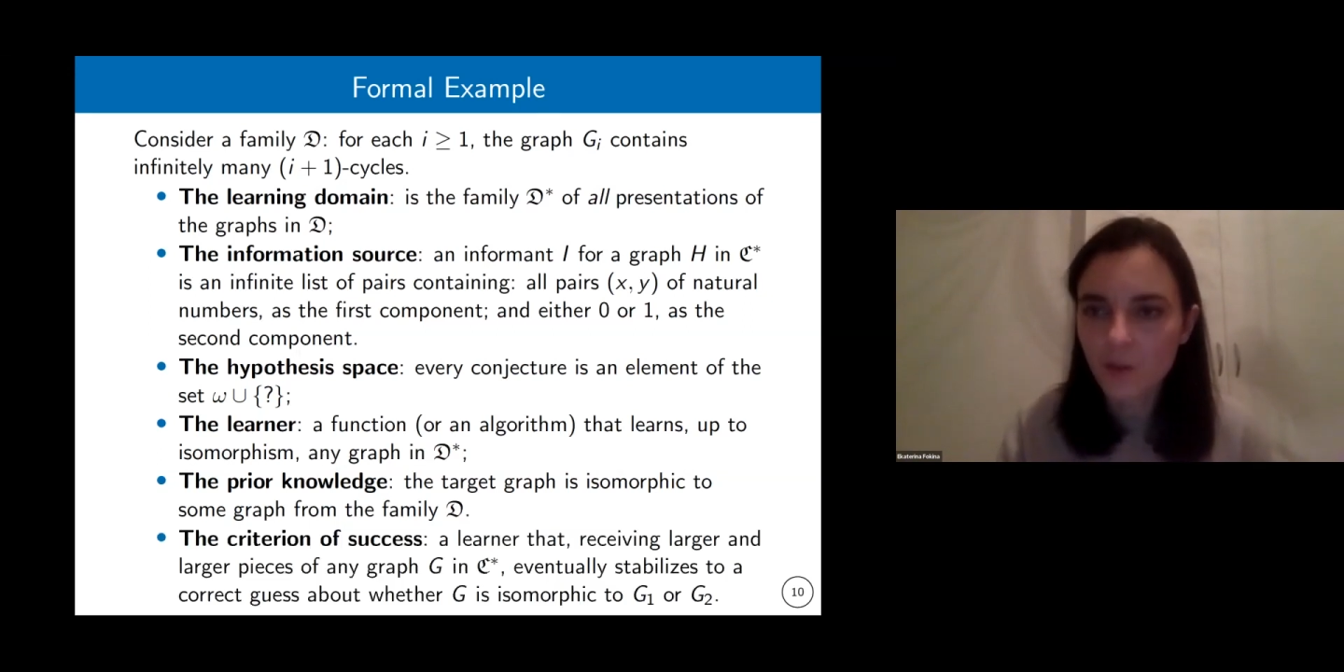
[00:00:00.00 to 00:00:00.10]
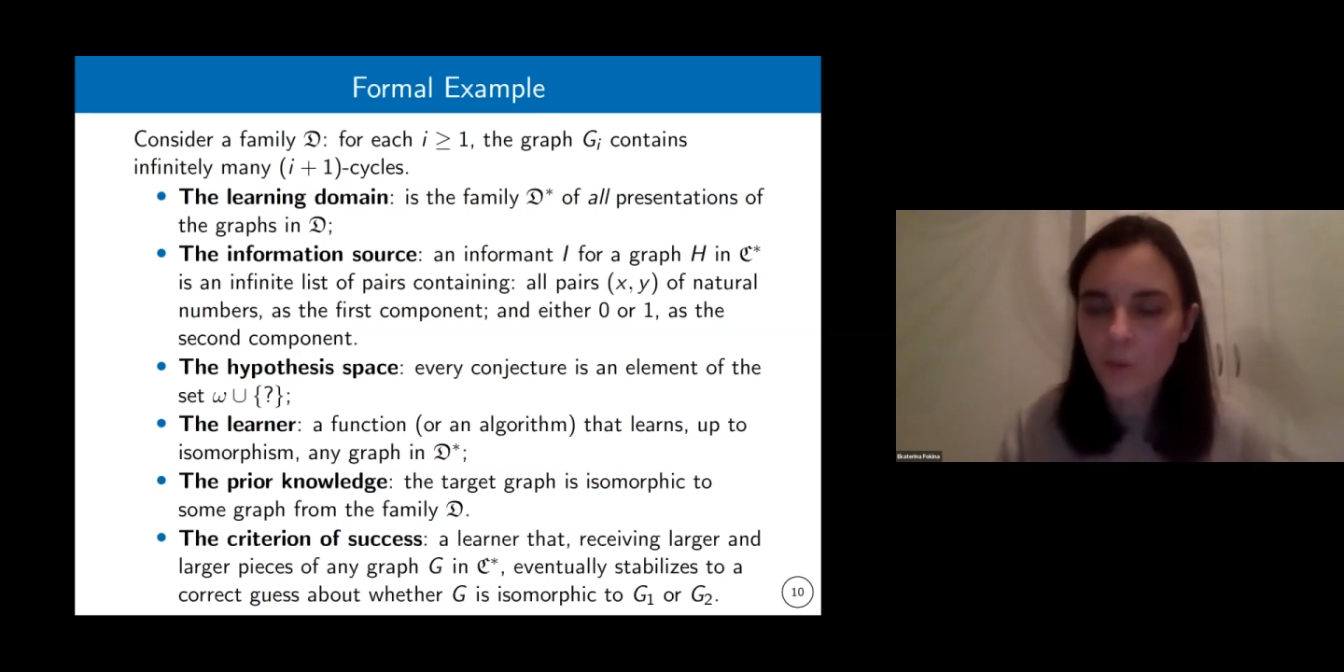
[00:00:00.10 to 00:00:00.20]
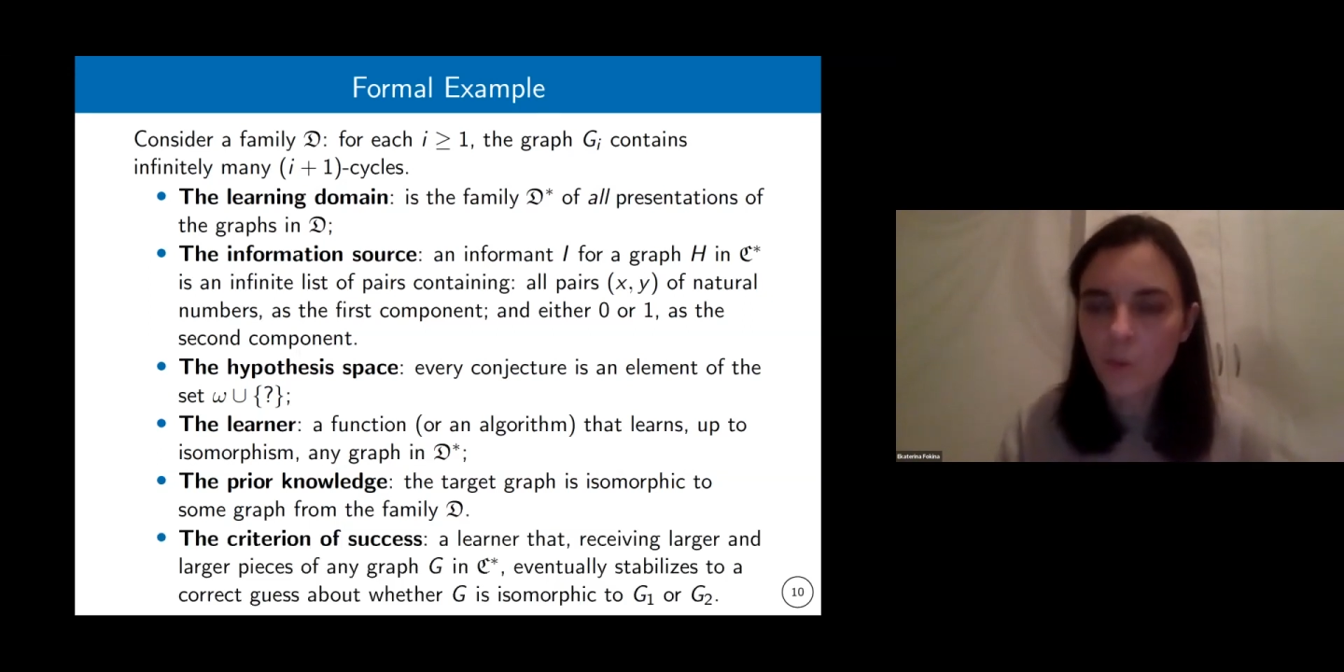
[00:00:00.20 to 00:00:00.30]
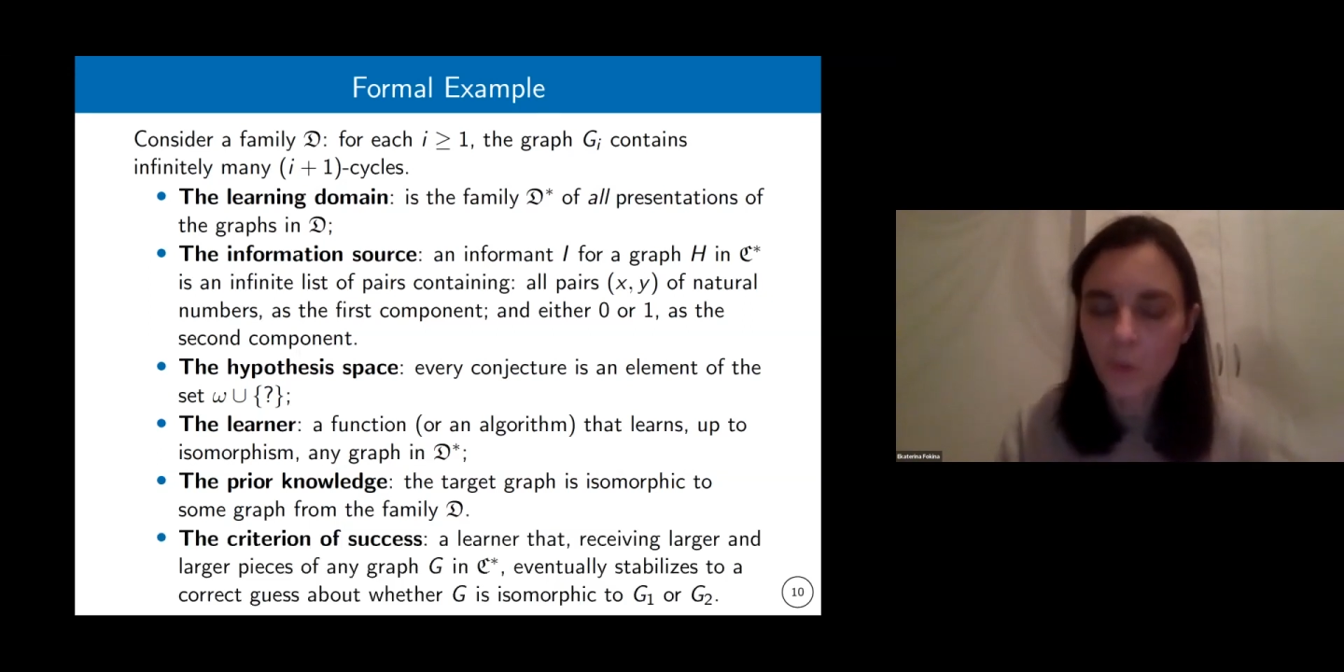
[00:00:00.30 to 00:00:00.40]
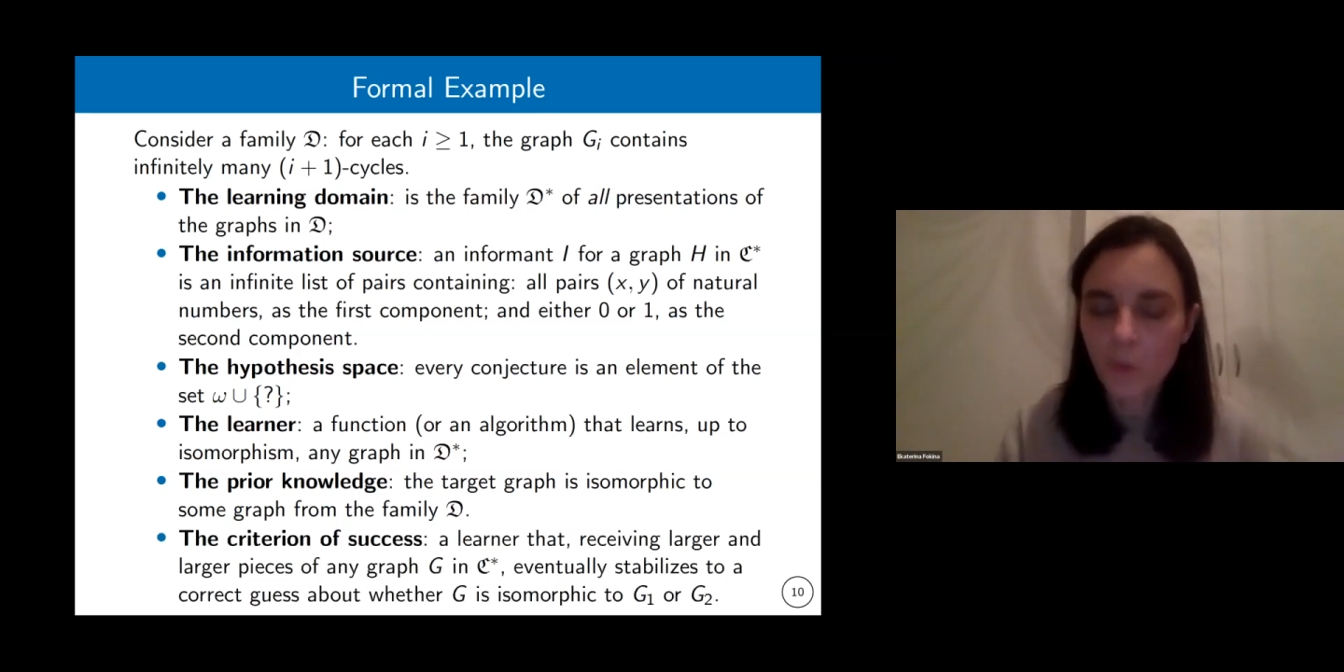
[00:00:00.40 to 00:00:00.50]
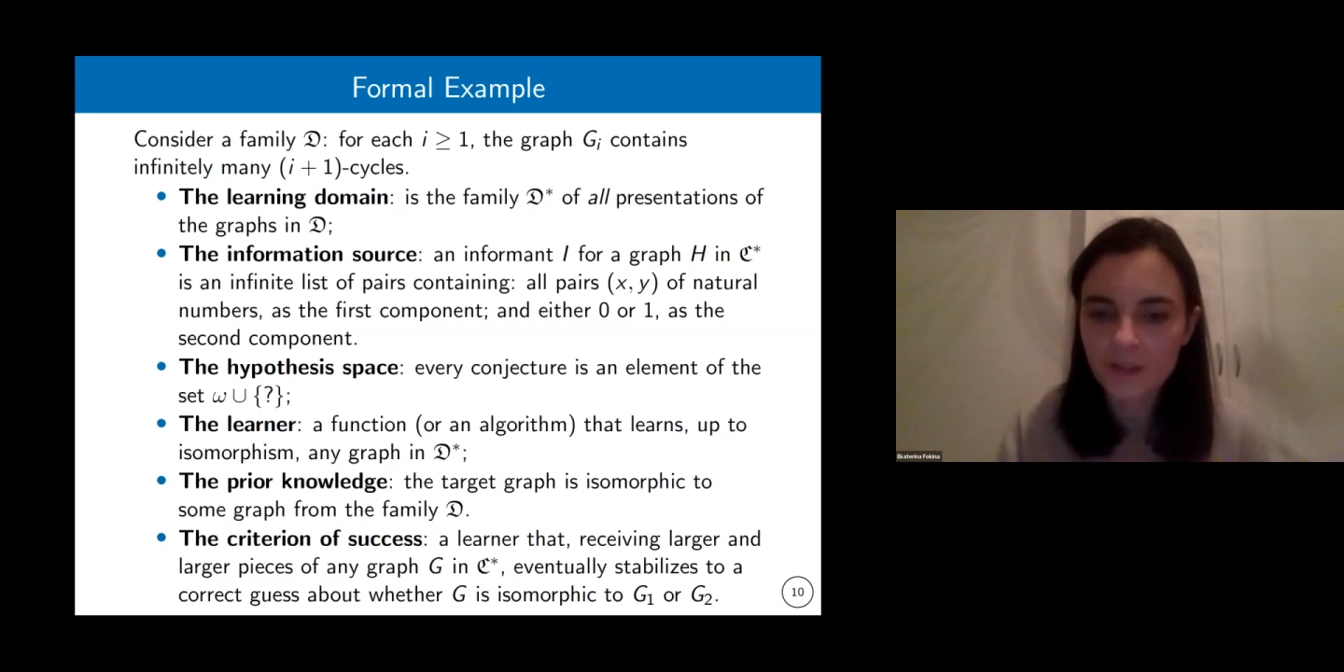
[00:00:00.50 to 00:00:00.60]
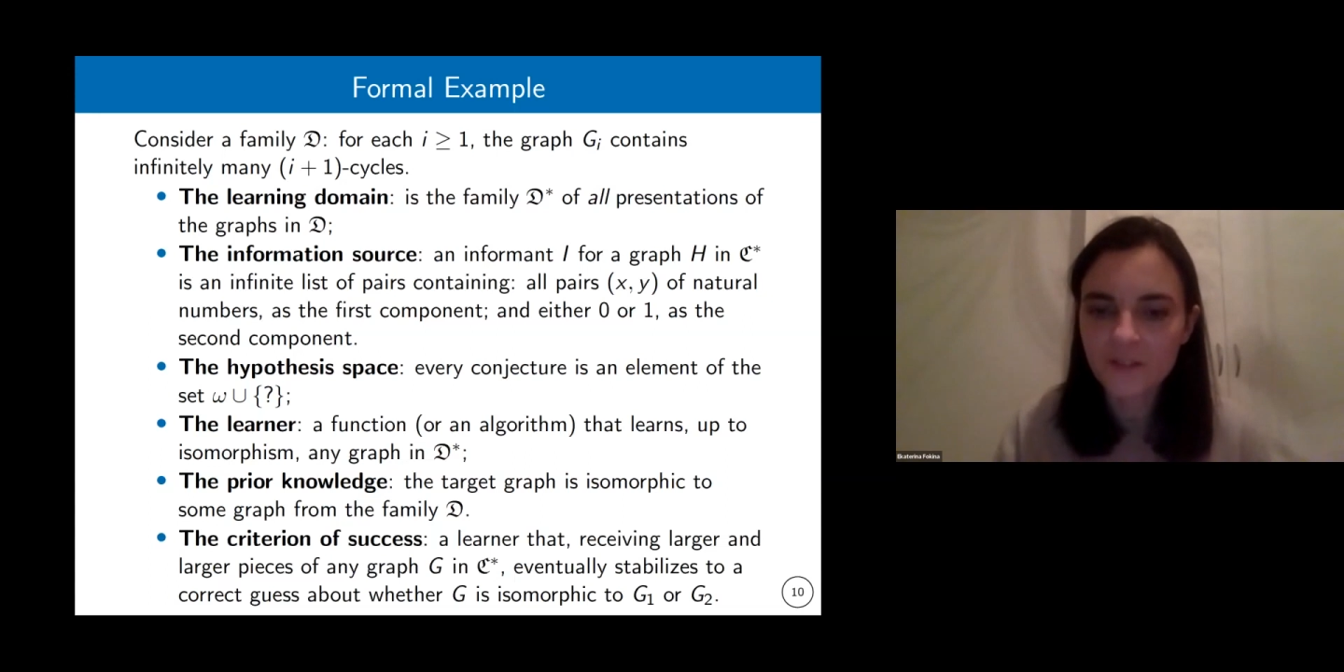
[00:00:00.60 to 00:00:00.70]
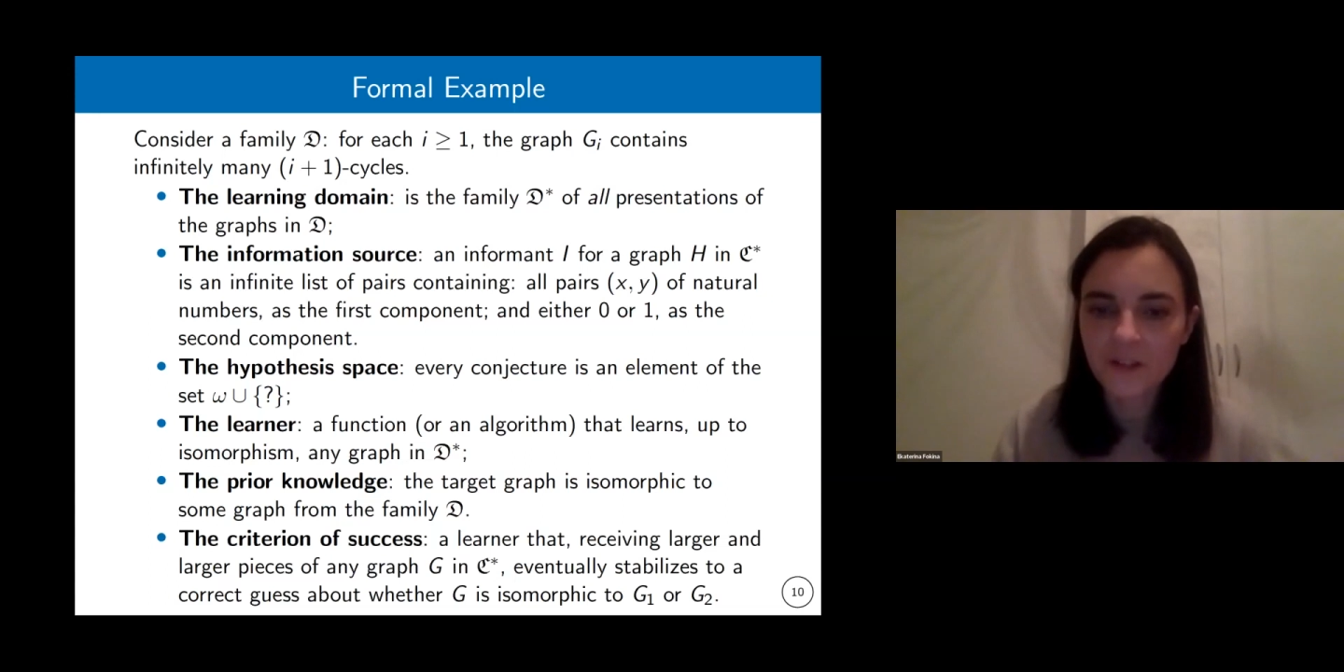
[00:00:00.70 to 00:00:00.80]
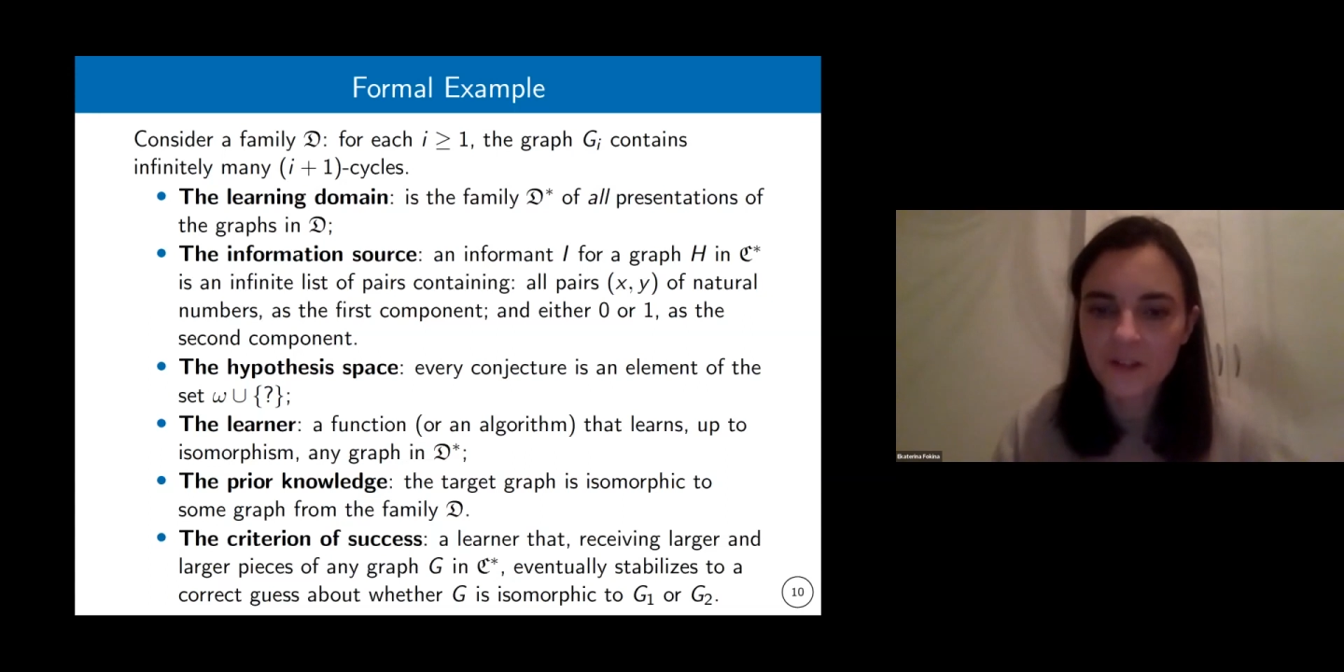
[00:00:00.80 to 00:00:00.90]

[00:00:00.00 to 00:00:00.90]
what it